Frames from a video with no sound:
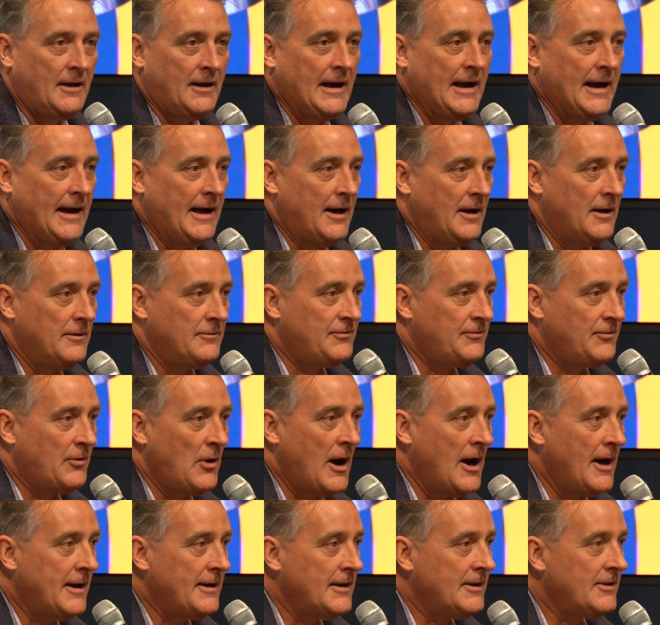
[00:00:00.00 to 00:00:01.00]

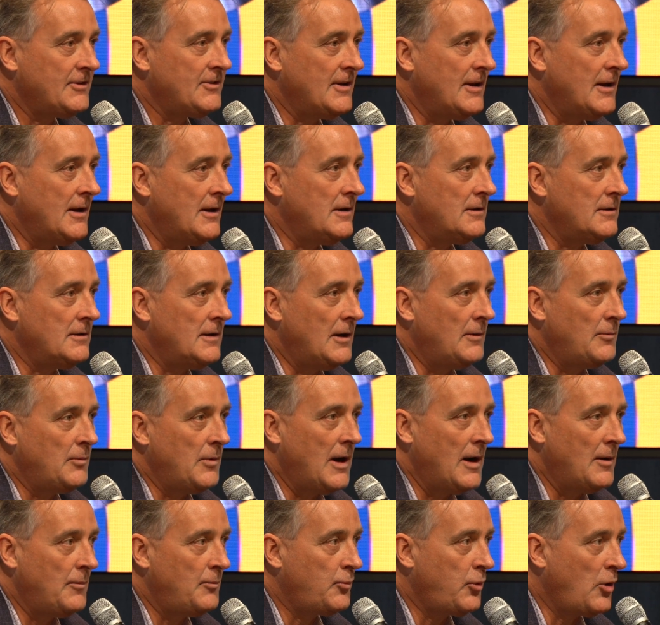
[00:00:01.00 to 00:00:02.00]
fraud is
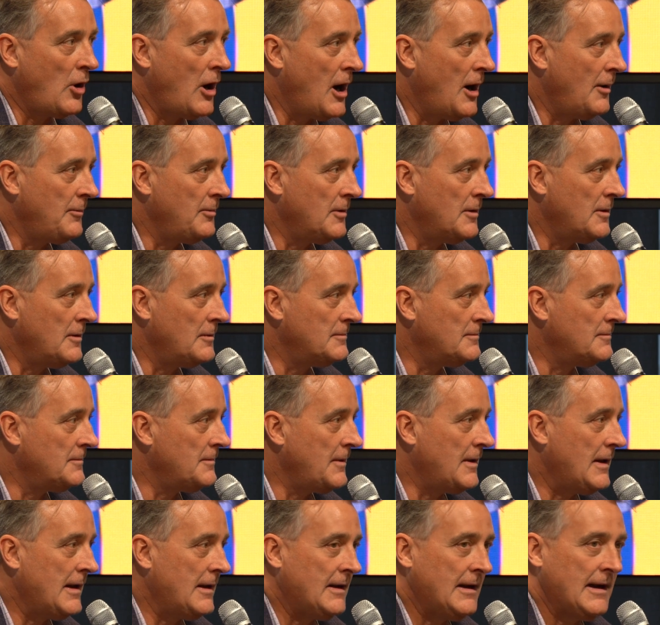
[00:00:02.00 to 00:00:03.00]
a
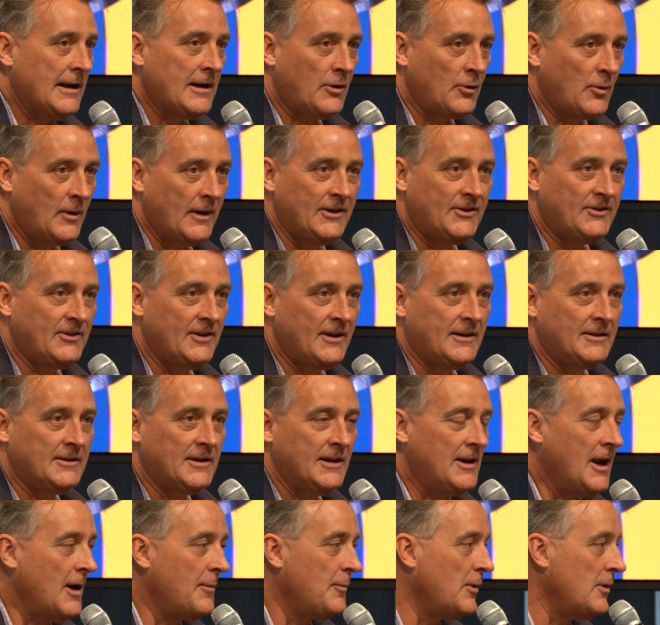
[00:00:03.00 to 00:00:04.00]
problem. Increasing
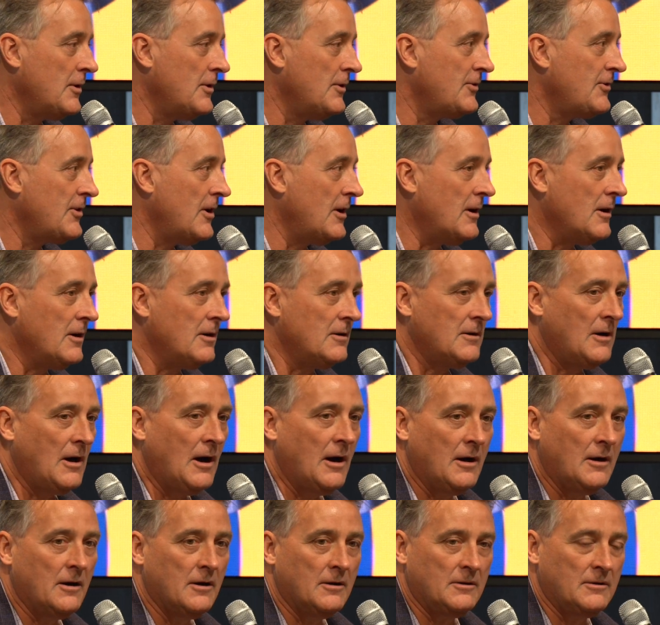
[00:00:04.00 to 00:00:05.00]
the numbers
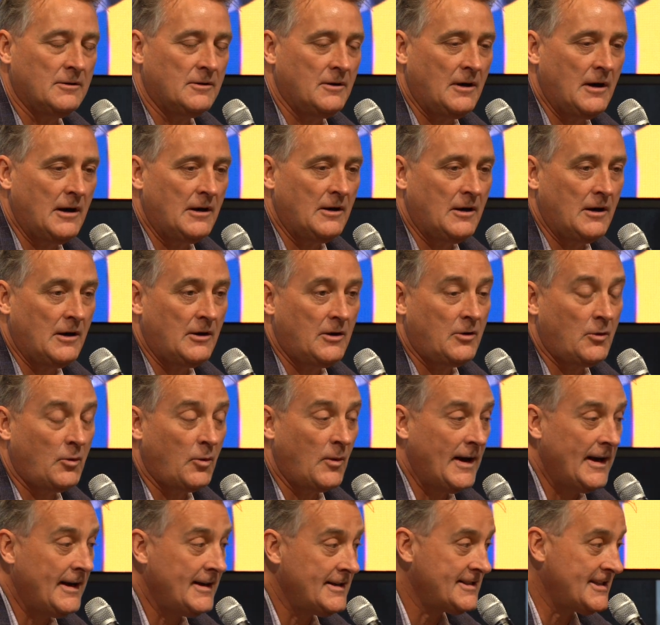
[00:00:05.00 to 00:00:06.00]
are
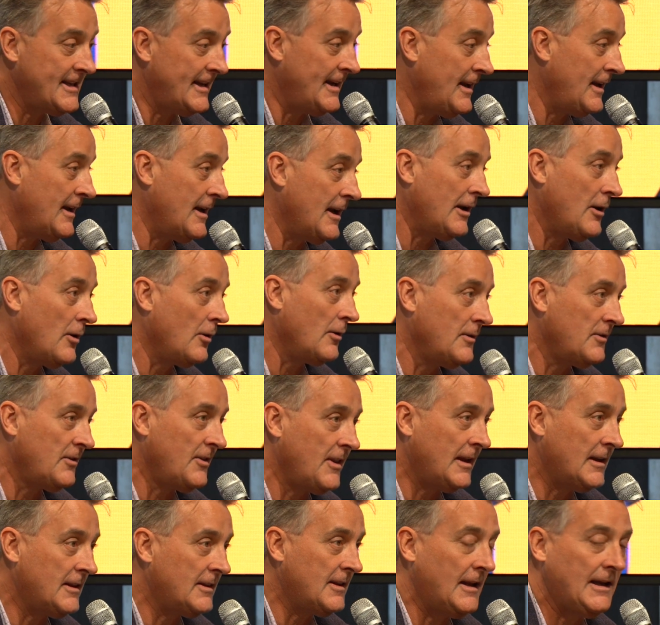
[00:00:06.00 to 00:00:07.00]
crazy, and I don't
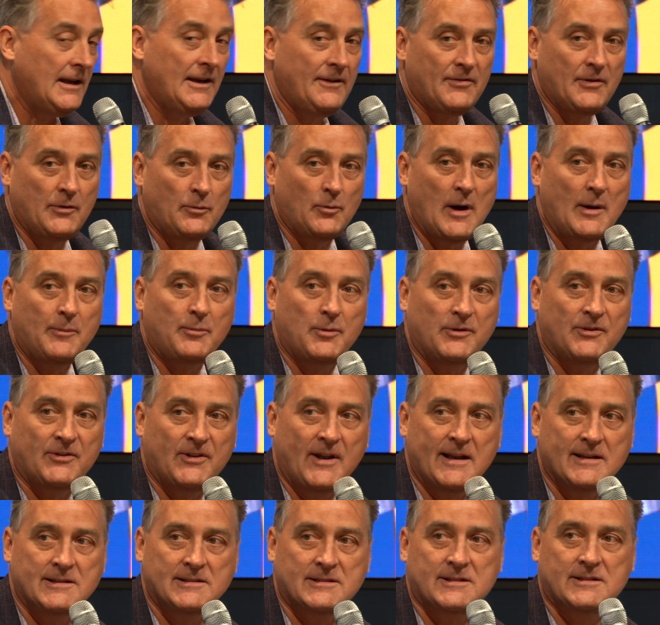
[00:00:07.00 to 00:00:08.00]
think they even
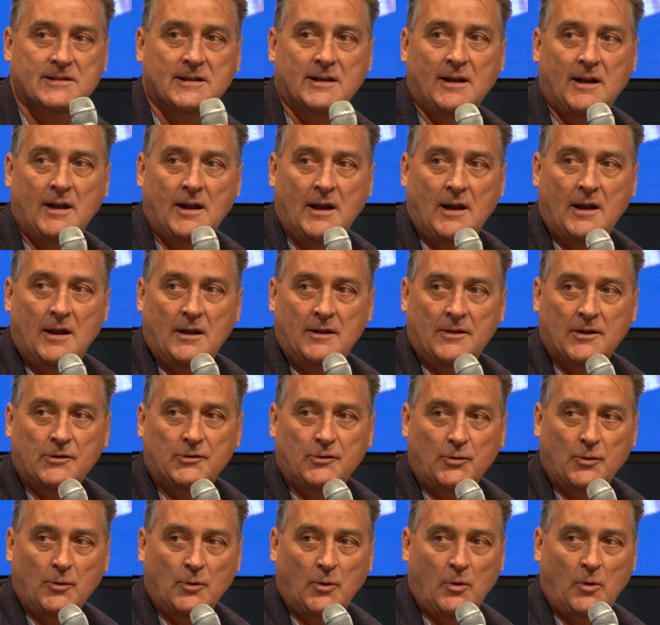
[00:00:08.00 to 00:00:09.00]
represent the
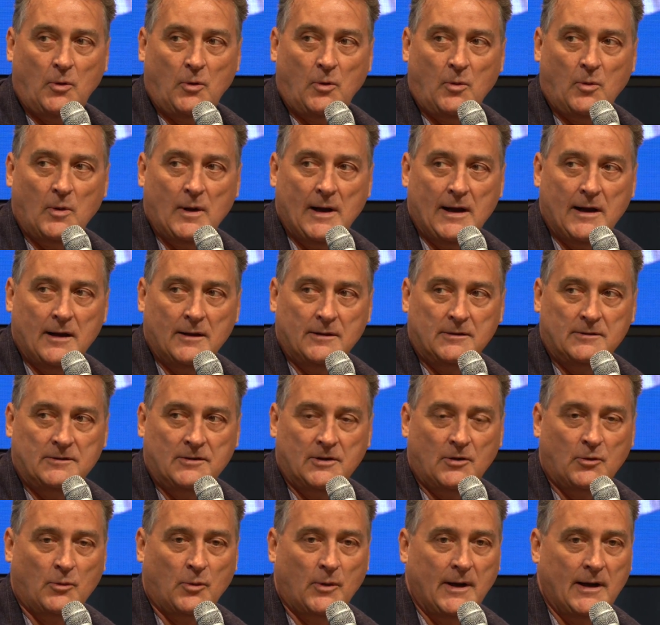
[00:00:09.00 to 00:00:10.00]
true
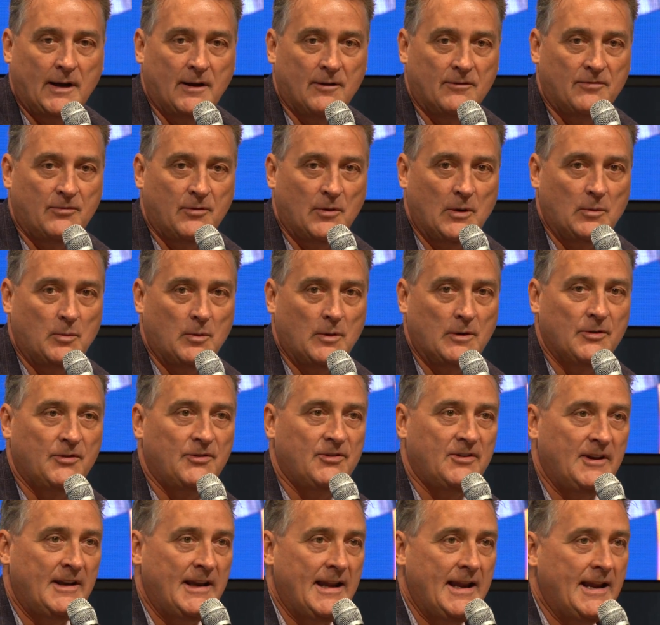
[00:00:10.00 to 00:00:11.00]
degree of what we're
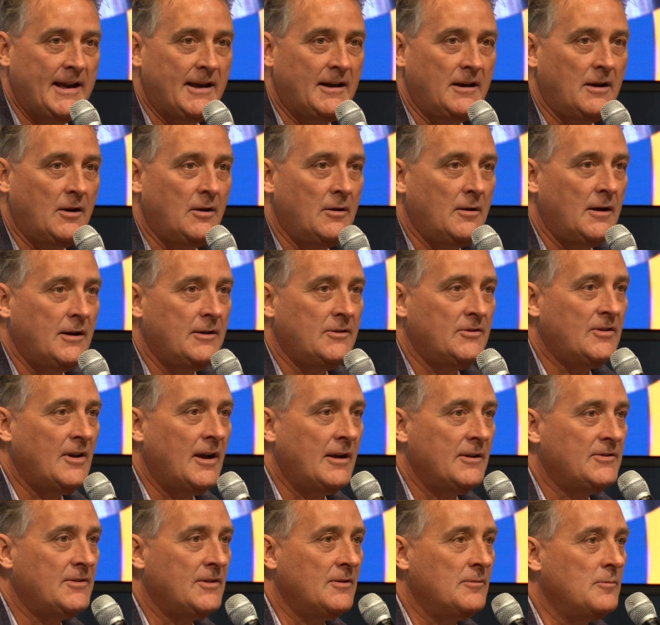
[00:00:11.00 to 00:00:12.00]
seeing. I
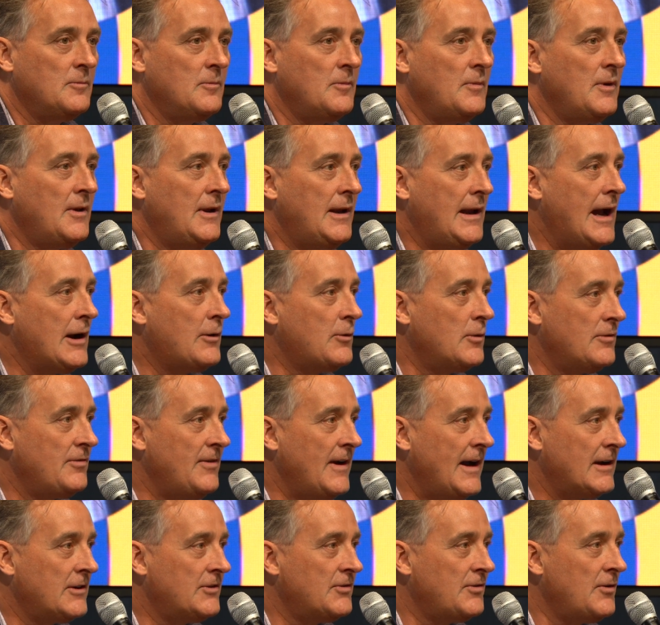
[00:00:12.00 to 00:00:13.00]
saw some
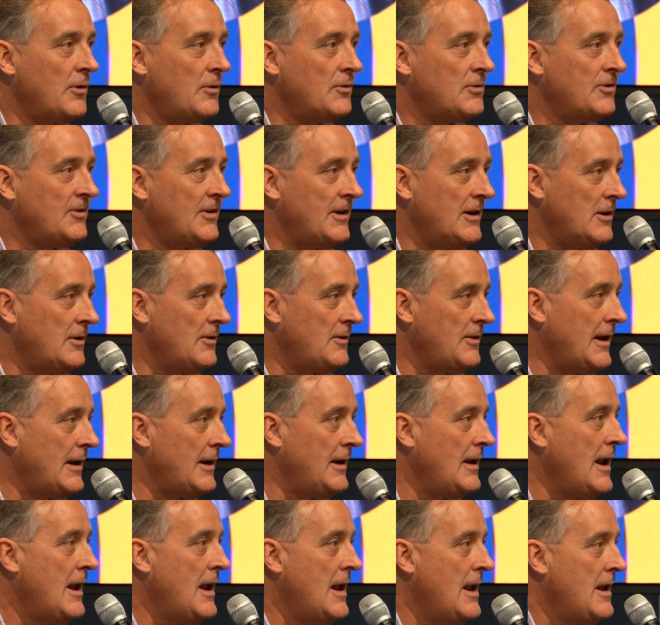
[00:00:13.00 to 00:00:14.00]
Equifax folks here.
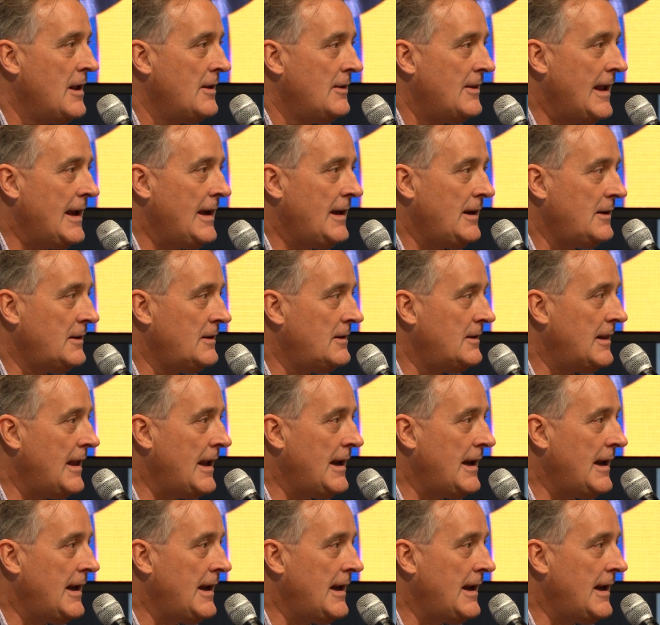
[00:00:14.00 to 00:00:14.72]
They